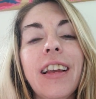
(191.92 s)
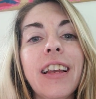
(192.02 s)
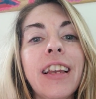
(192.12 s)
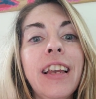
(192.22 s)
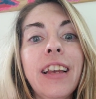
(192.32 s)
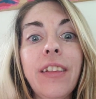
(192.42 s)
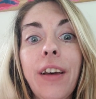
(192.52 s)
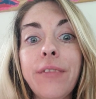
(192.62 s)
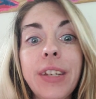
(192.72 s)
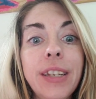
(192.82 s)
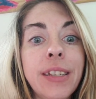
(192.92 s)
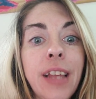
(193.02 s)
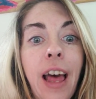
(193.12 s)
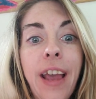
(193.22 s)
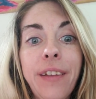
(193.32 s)
He lived his
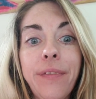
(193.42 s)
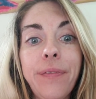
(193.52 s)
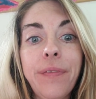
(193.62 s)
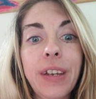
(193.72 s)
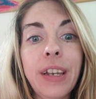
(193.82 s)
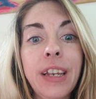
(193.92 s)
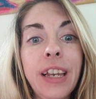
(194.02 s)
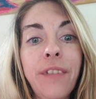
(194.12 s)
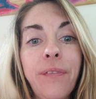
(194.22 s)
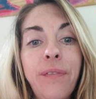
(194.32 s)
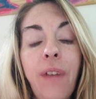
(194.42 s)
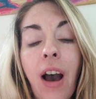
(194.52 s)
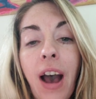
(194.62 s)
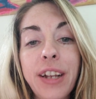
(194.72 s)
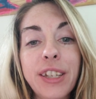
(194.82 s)
life. He
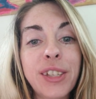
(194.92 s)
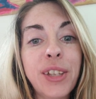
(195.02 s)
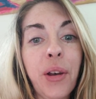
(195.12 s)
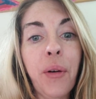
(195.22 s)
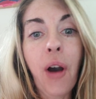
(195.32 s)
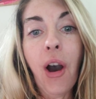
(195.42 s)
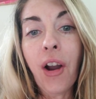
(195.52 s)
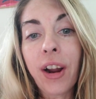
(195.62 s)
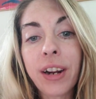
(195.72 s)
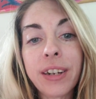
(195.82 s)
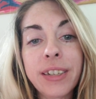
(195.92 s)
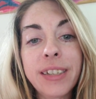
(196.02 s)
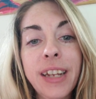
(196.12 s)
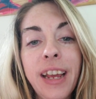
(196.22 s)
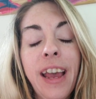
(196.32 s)
fought so hard.
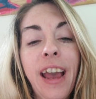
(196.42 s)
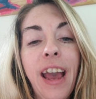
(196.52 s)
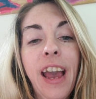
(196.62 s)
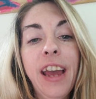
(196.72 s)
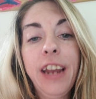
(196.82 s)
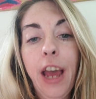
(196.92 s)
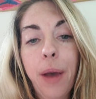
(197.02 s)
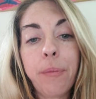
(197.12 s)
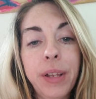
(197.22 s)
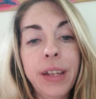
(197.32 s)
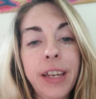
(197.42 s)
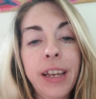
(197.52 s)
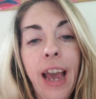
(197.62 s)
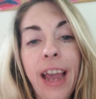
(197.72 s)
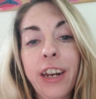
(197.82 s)
And
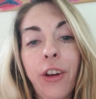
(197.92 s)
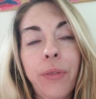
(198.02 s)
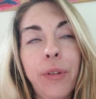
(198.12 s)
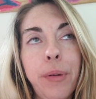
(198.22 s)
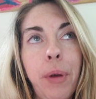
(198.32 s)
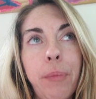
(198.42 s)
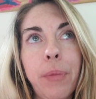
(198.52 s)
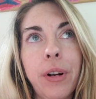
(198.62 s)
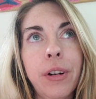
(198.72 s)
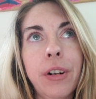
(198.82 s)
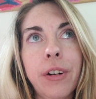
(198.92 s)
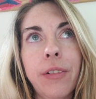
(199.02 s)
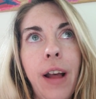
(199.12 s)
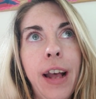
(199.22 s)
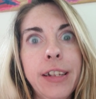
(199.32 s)
Emily, I don't remember her
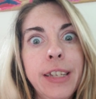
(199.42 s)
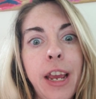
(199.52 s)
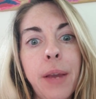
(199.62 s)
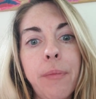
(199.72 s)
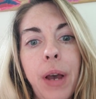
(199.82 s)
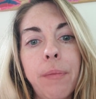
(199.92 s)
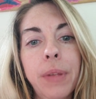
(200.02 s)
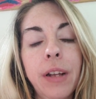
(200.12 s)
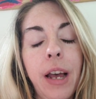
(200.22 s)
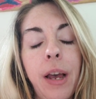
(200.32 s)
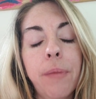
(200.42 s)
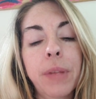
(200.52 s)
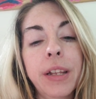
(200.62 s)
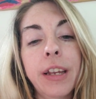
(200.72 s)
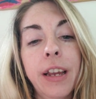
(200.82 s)
last name,
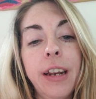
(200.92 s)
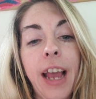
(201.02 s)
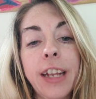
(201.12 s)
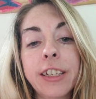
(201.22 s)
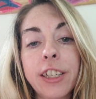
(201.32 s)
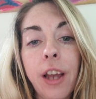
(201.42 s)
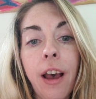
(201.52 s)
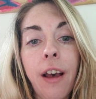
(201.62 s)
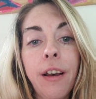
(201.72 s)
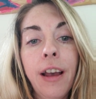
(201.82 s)
Emily and Aisha,